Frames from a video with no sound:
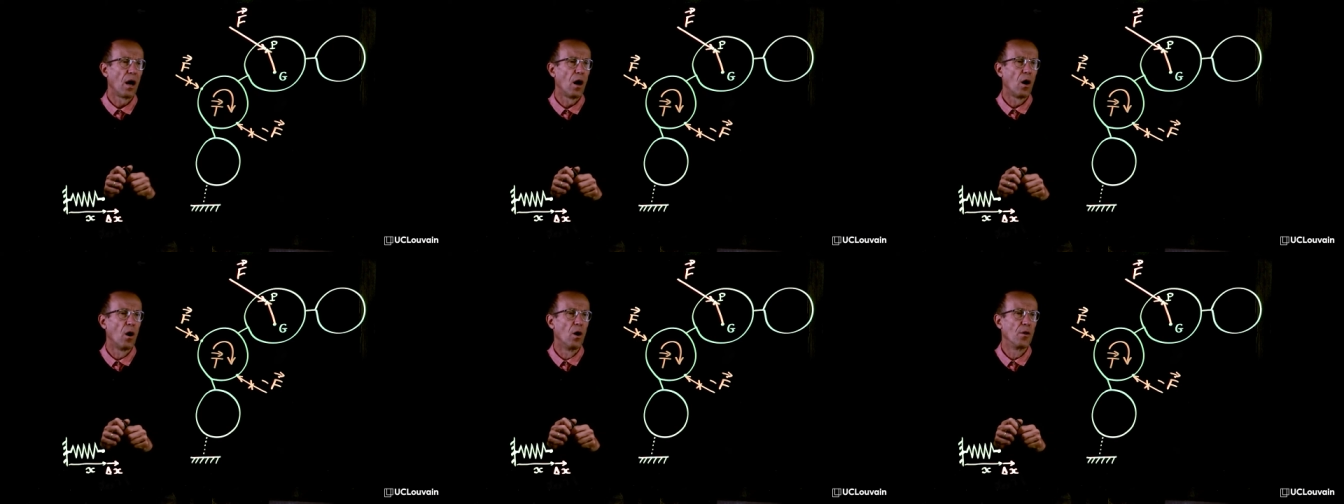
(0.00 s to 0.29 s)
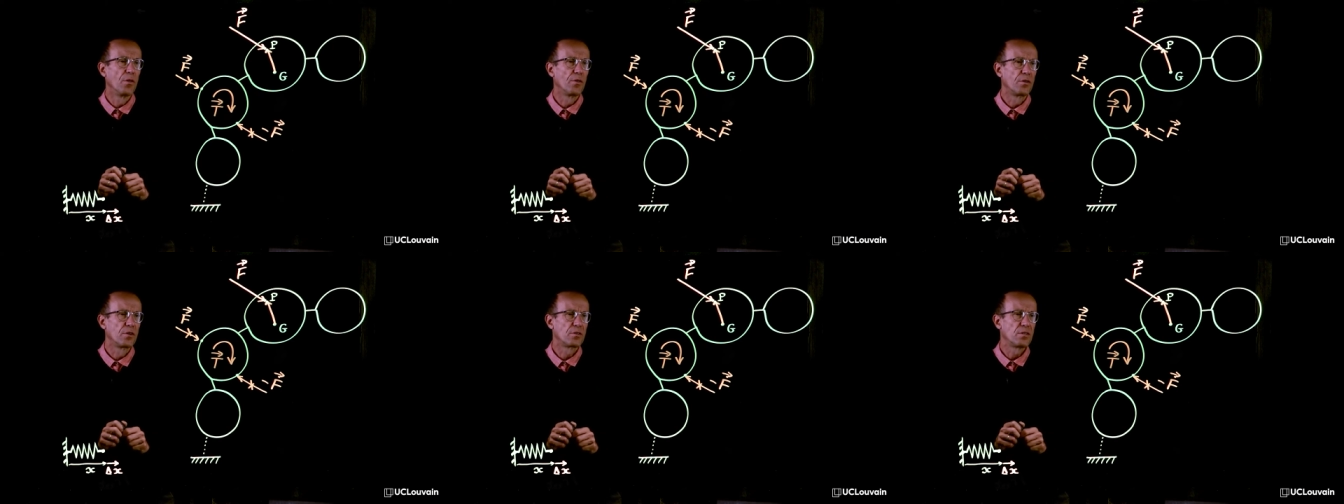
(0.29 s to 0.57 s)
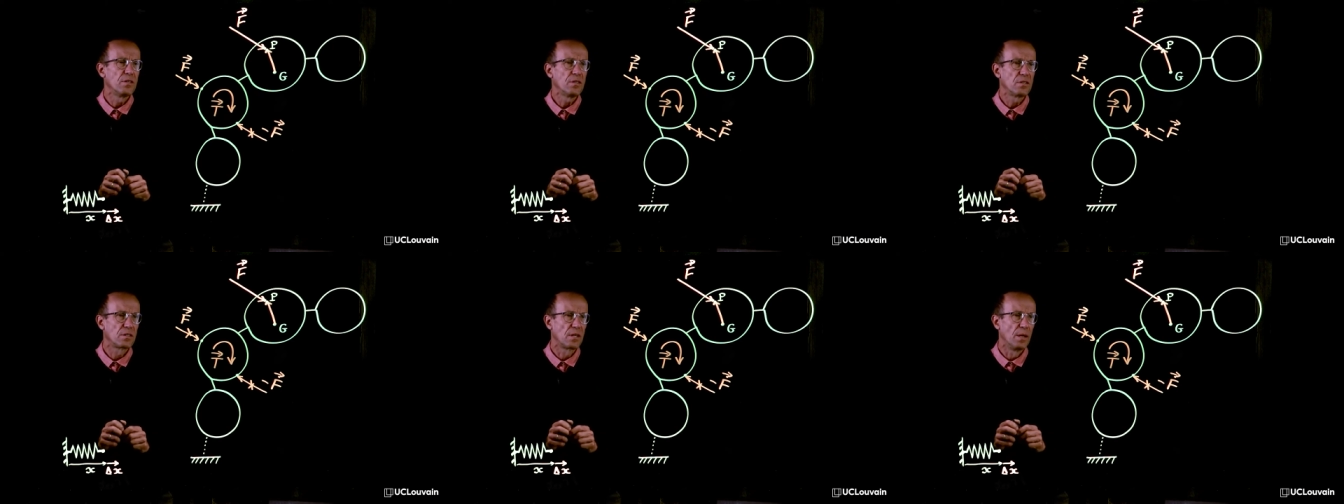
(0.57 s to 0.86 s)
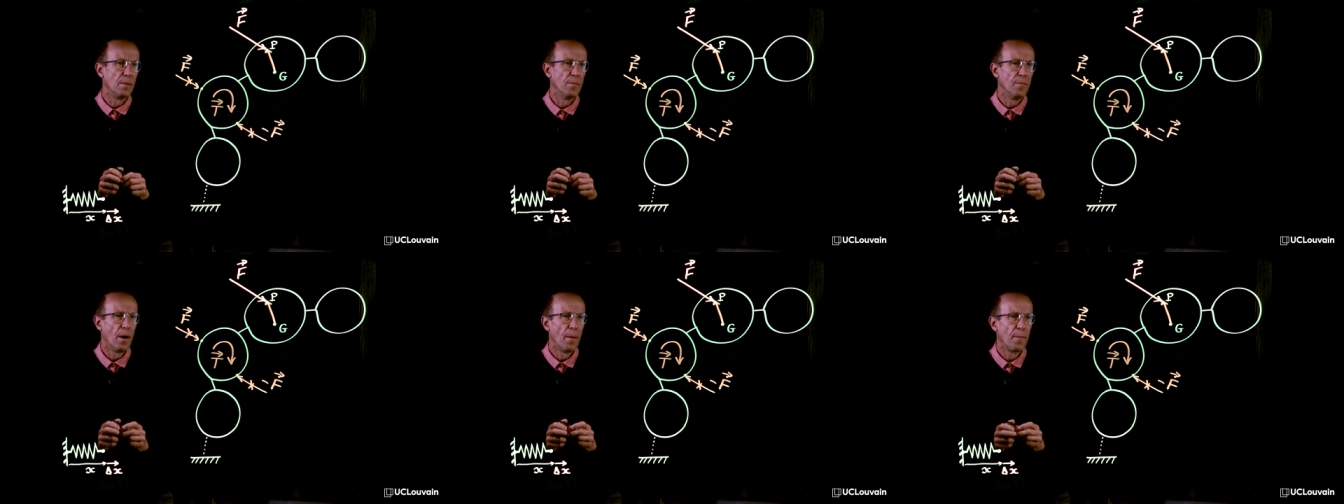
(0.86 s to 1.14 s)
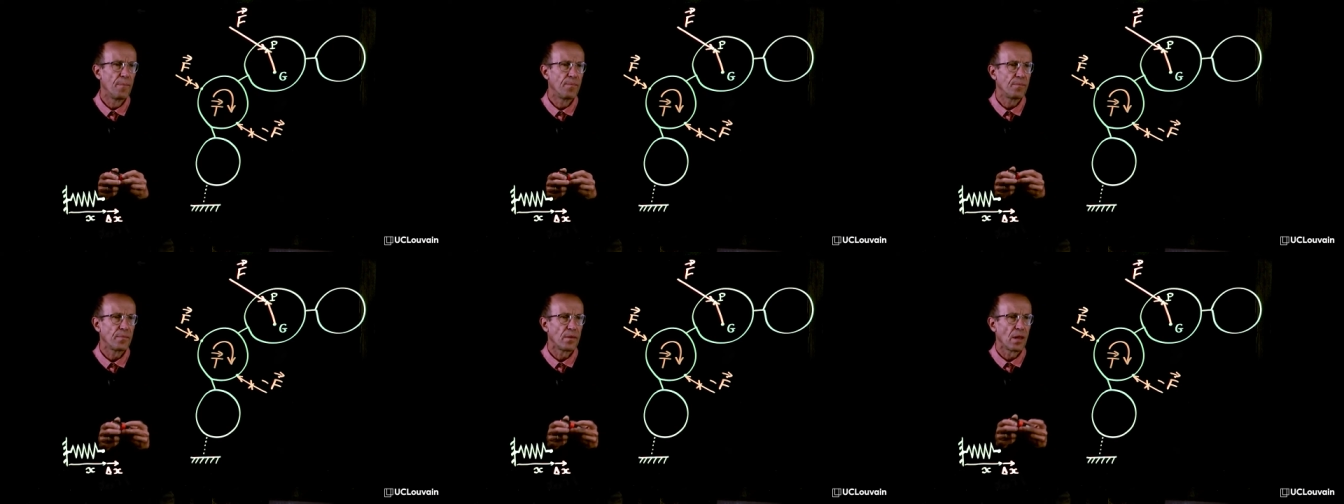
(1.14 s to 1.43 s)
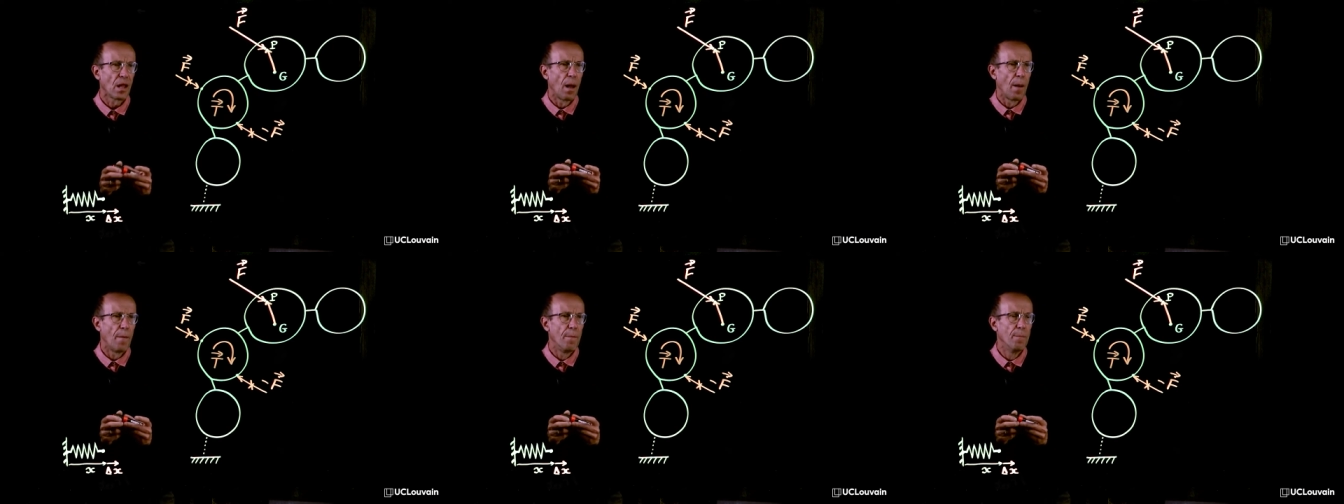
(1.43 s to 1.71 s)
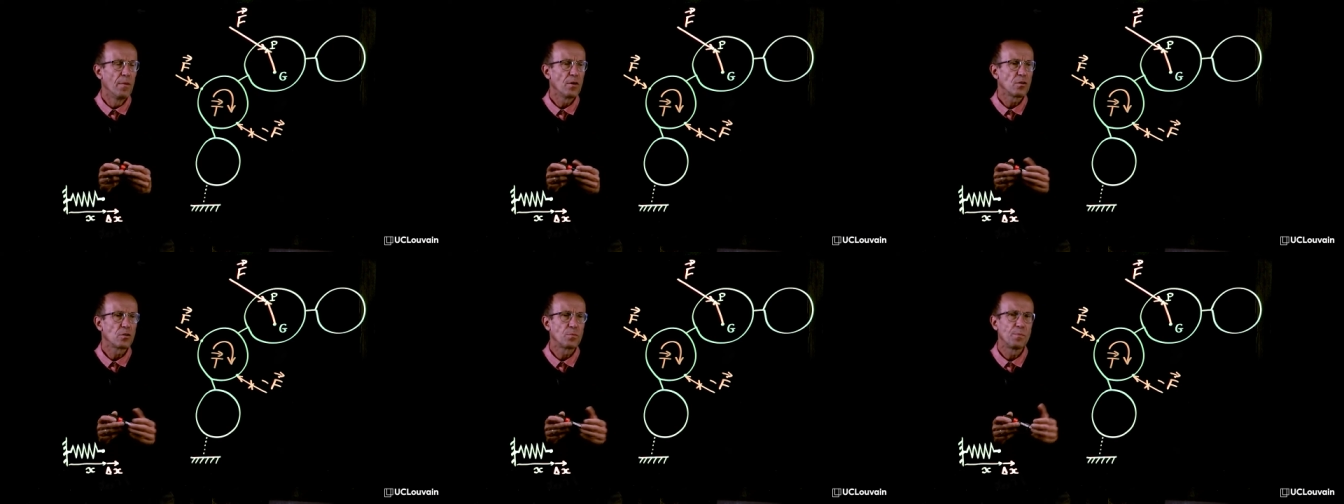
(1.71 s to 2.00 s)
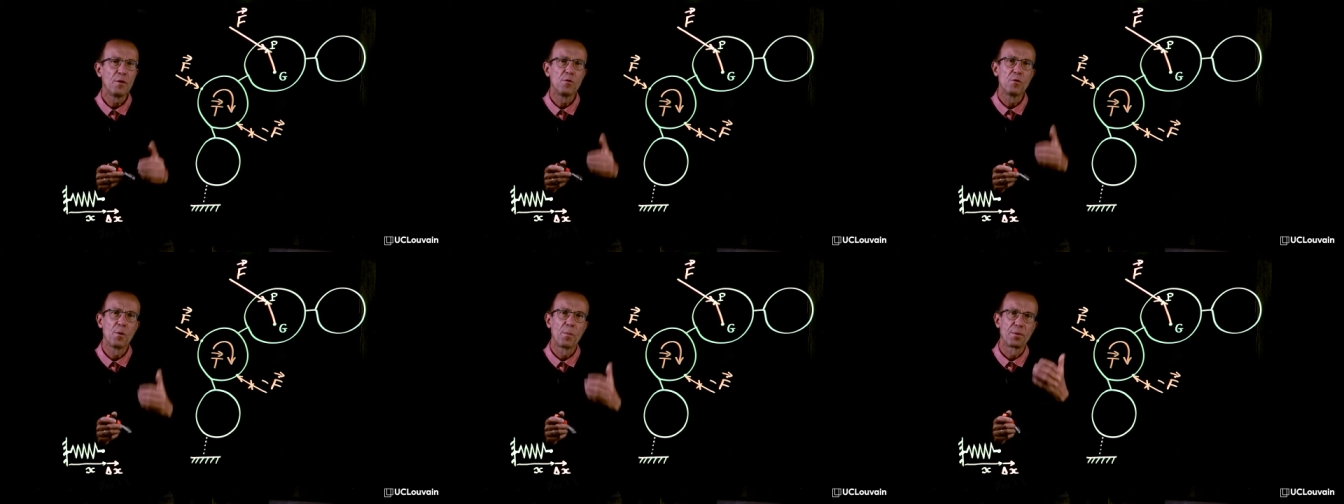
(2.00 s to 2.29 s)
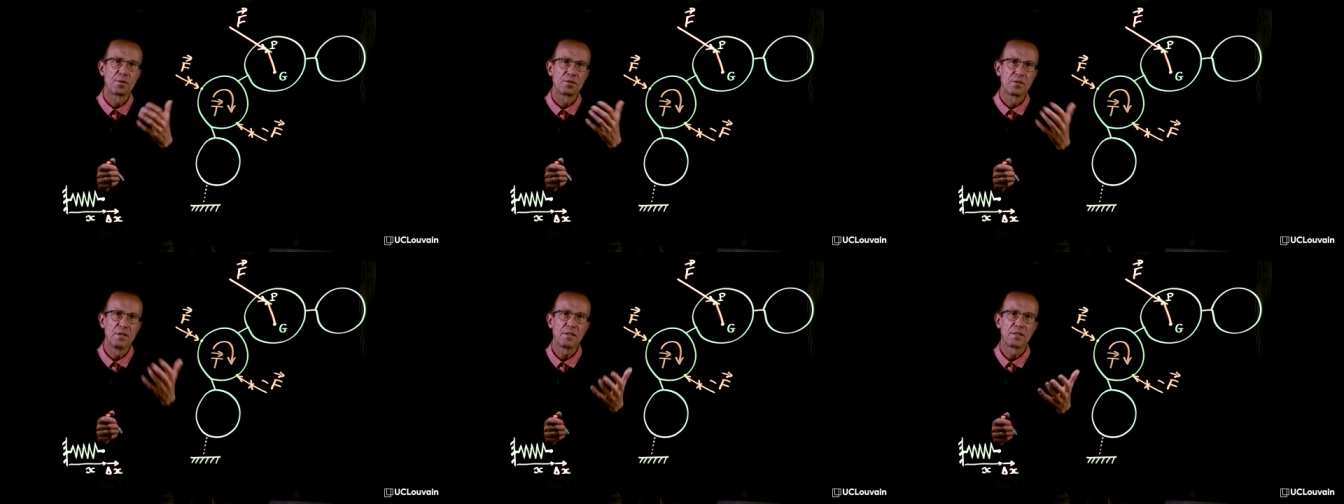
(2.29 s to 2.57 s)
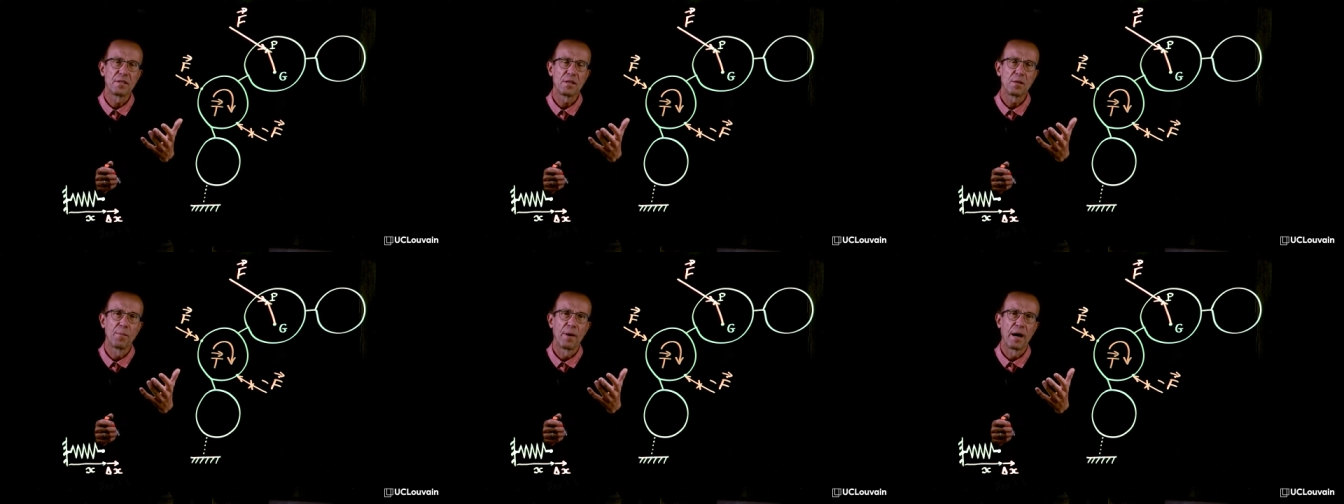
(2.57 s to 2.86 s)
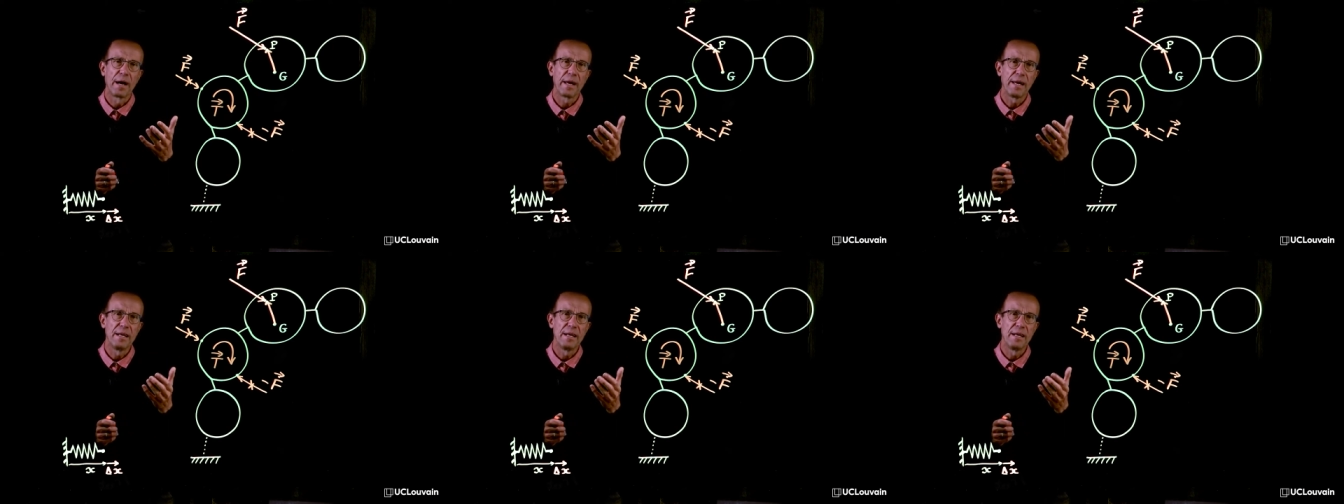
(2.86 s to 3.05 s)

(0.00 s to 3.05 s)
on the system must be represented by